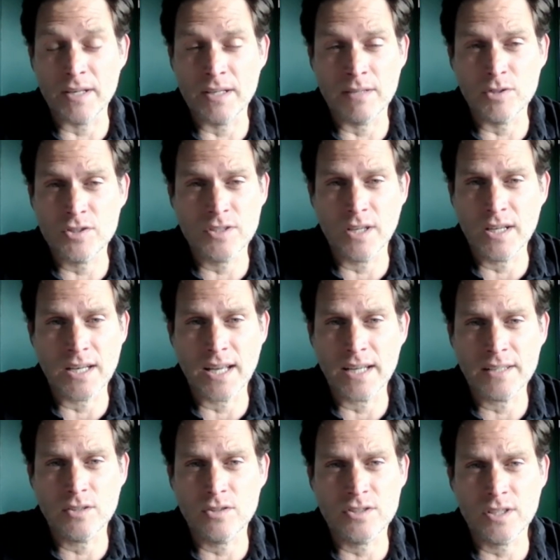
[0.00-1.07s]
I'd never studied
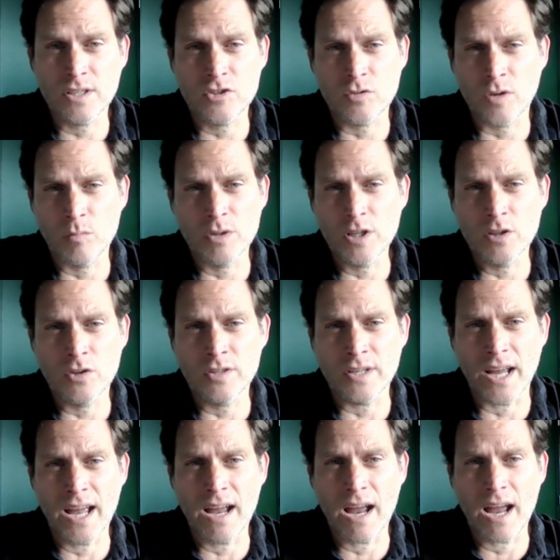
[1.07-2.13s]
acting or singing, so I really
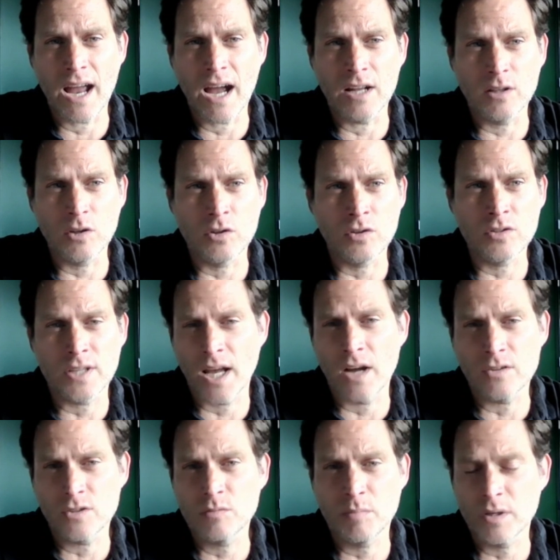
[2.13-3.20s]
learned. I learned
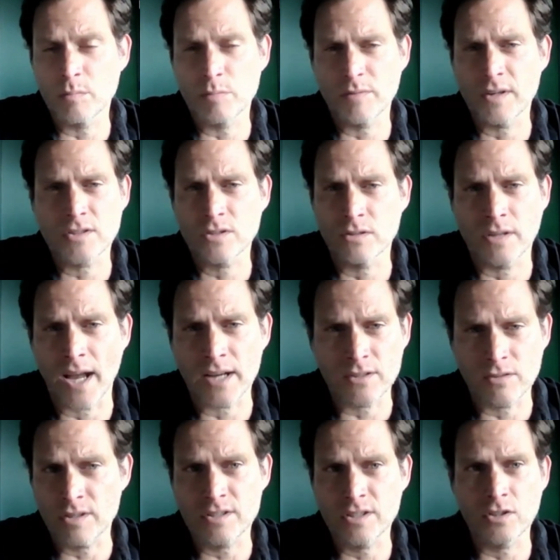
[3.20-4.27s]
how to be a professional
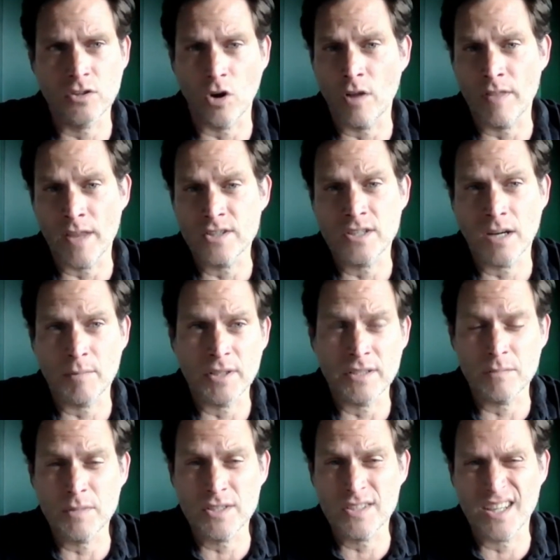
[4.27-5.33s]
actor and singer on that job. I
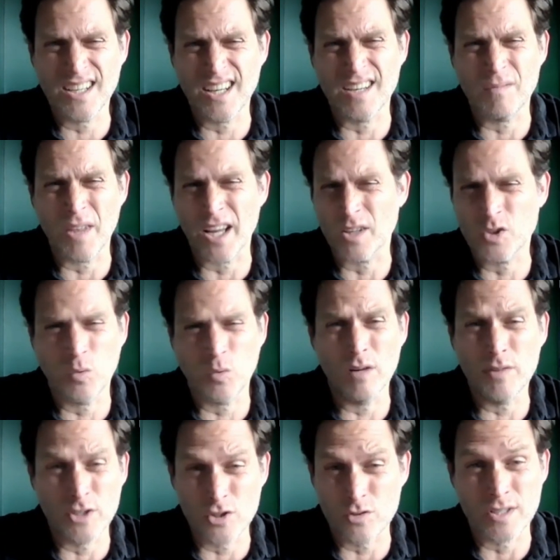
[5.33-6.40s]
did this like got like
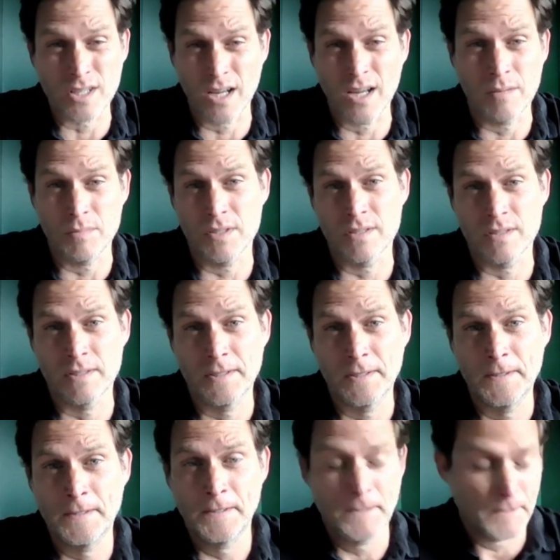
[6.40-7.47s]
1,200 times.
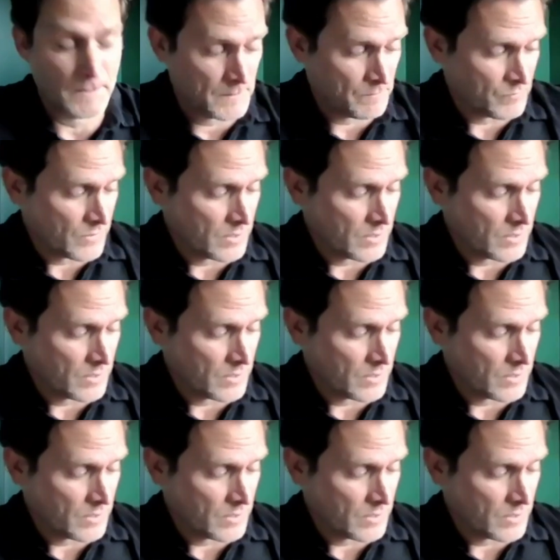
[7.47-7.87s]
Oh my god!